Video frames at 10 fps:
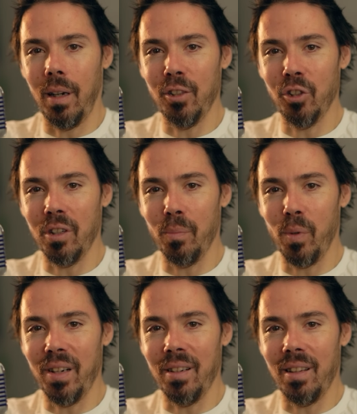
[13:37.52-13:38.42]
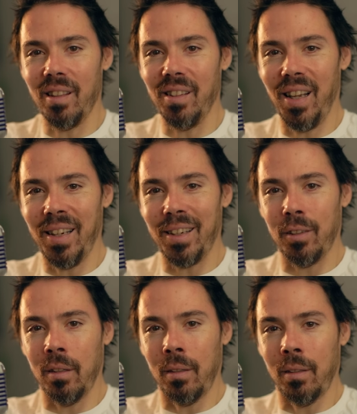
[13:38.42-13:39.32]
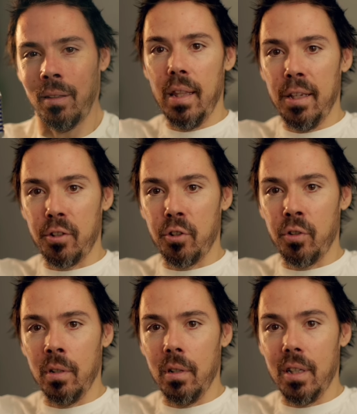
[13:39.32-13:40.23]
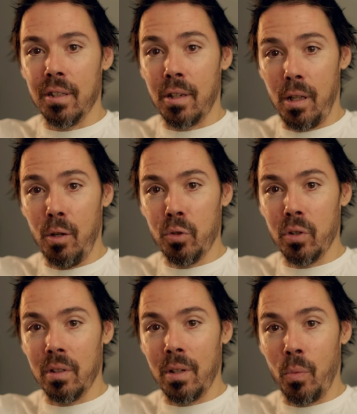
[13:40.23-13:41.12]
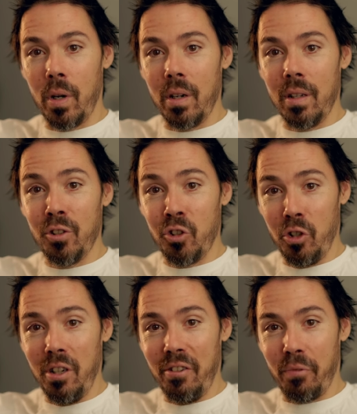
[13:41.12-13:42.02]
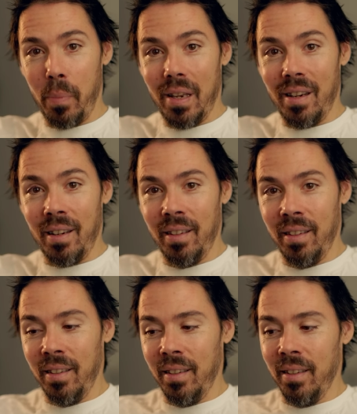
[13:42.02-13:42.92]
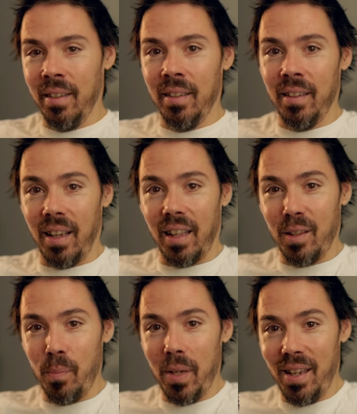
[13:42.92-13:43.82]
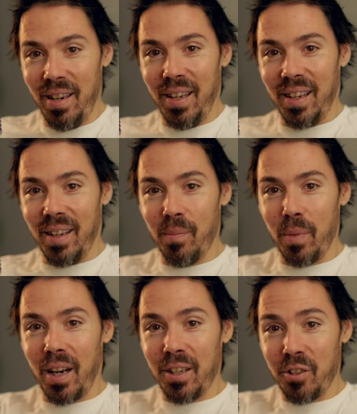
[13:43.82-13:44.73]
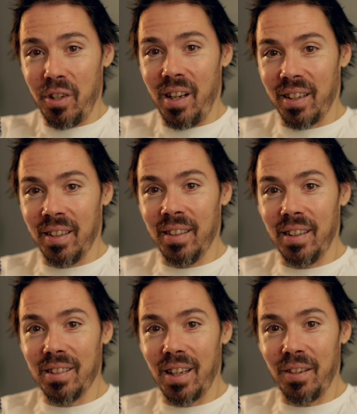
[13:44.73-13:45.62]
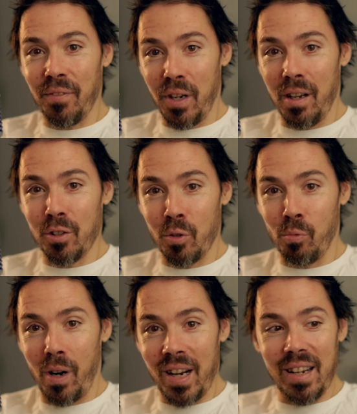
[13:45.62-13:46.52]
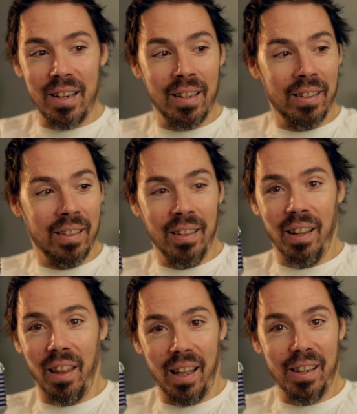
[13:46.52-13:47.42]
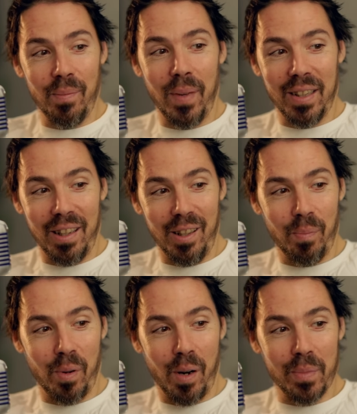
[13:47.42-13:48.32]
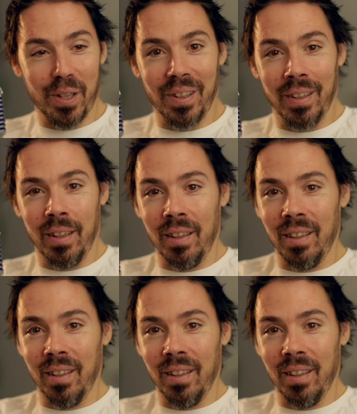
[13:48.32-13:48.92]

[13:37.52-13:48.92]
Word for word: I should have brightened the light. This is closer to what it should have been at the beginning, but I suck because I forgot to write that in my teleprompter